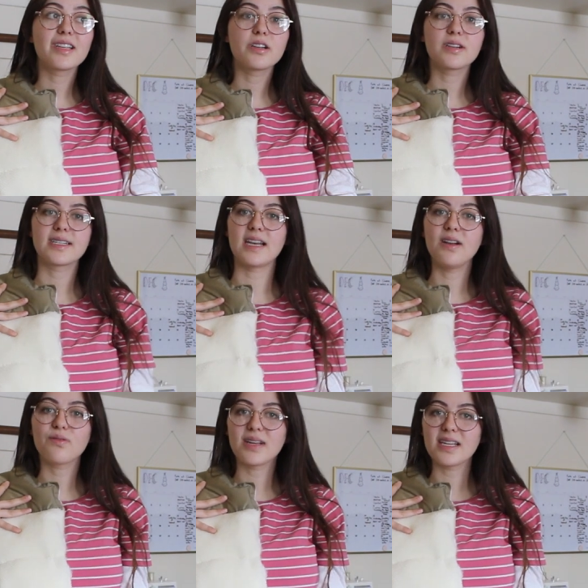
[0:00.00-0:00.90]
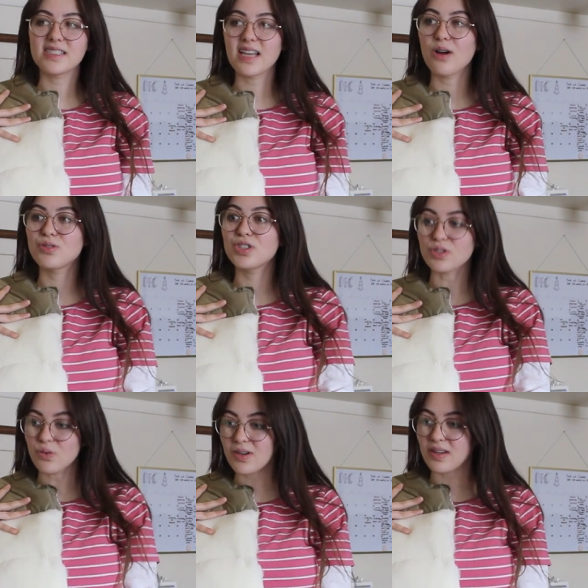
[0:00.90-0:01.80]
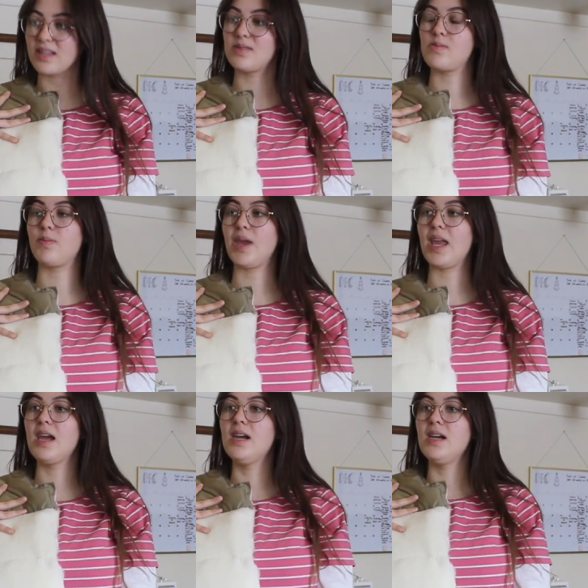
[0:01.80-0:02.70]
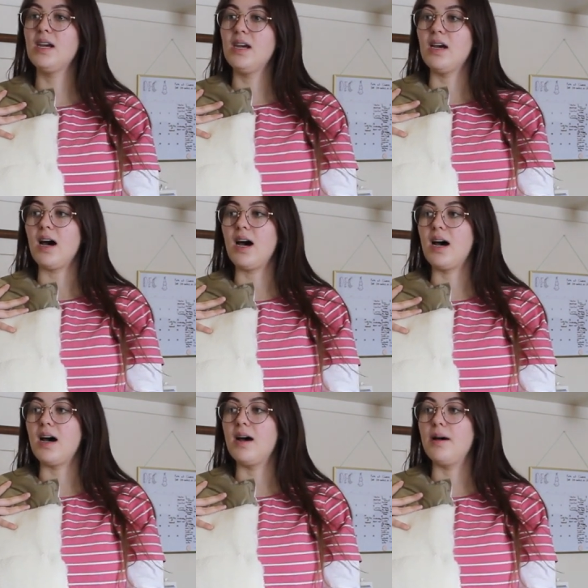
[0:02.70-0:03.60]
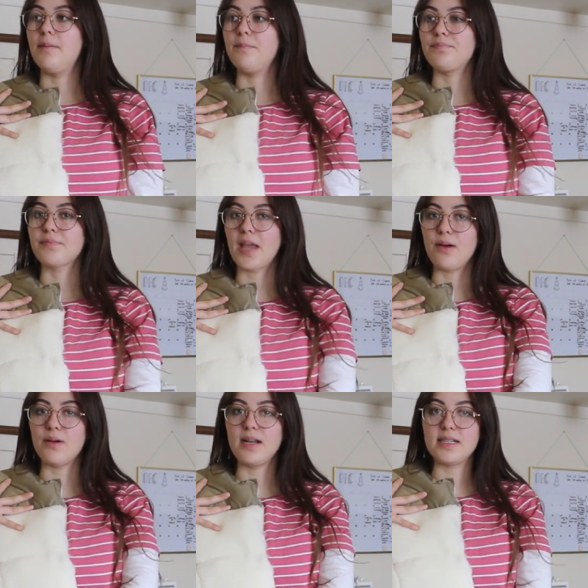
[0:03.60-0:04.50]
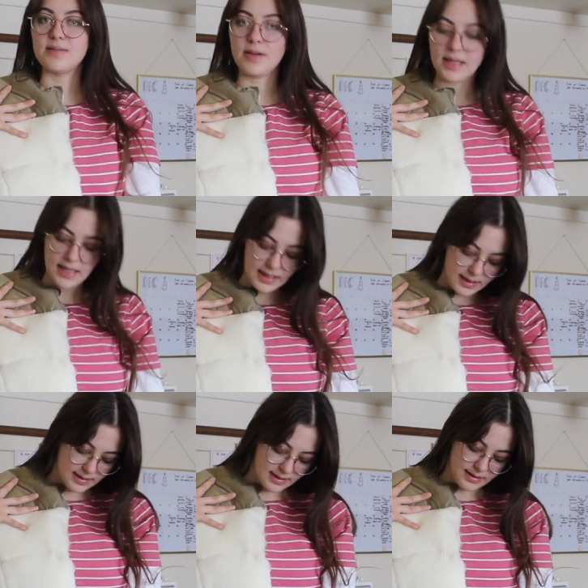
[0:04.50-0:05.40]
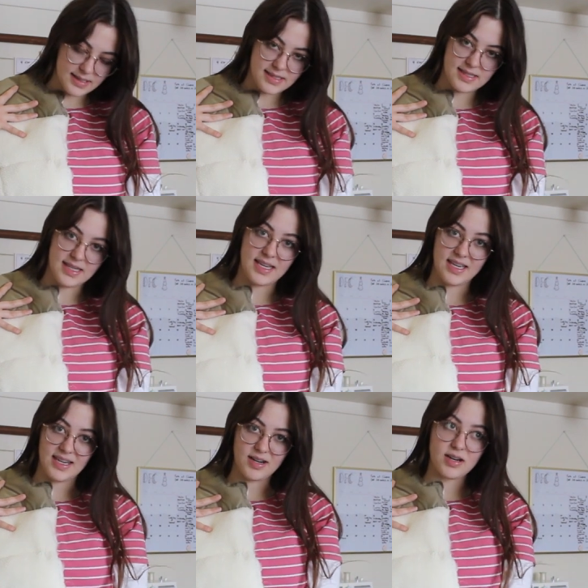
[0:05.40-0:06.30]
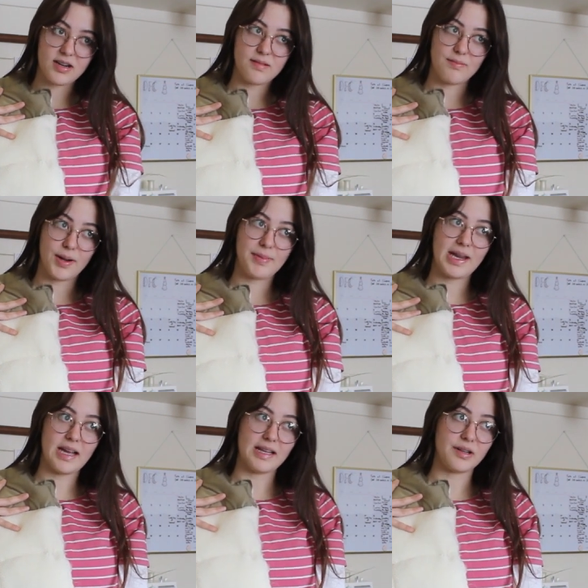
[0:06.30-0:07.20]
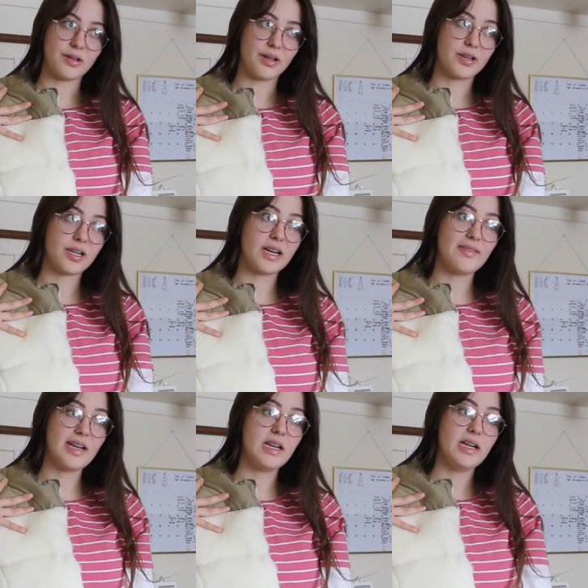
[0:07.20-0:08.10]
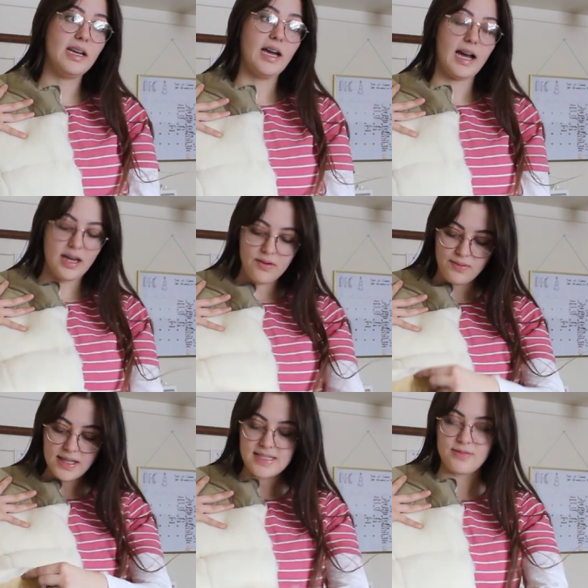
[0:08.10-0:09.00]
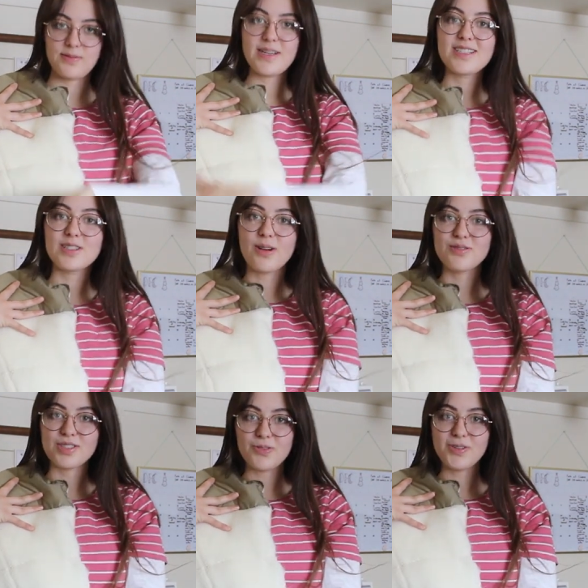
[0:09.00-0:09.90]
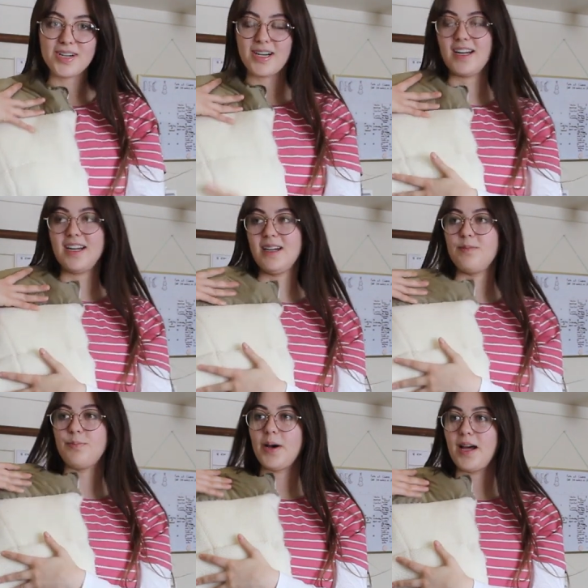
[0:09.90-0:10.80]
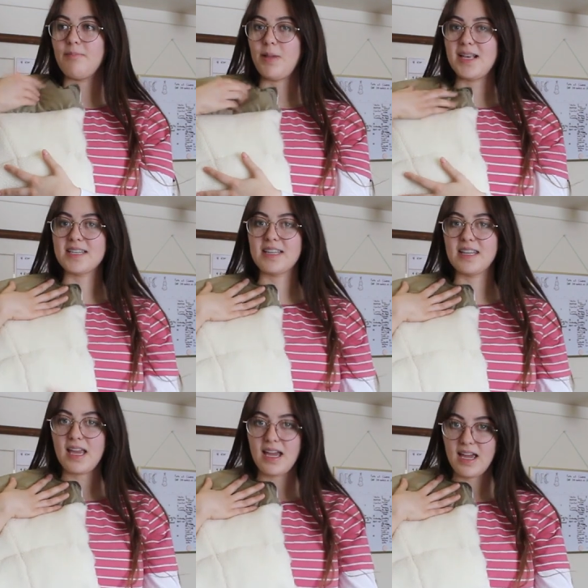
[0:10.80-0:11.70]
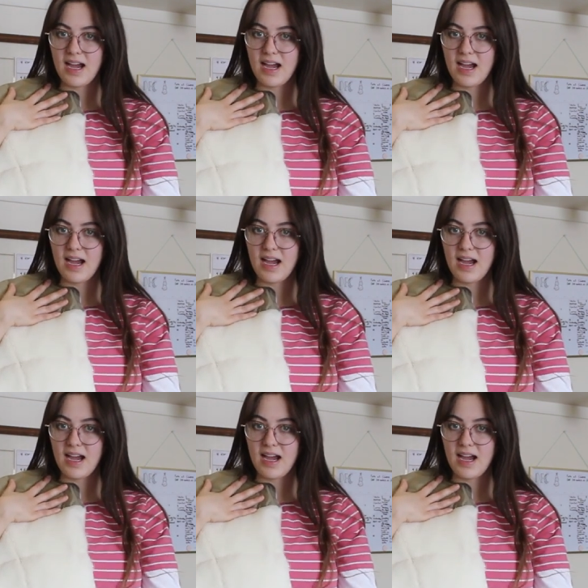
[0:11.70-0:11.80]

little because I didn't realize how short this would be. Um, I want it to be like at least to here, maybe a little longer even. I didn't realize it would be so short. But basically,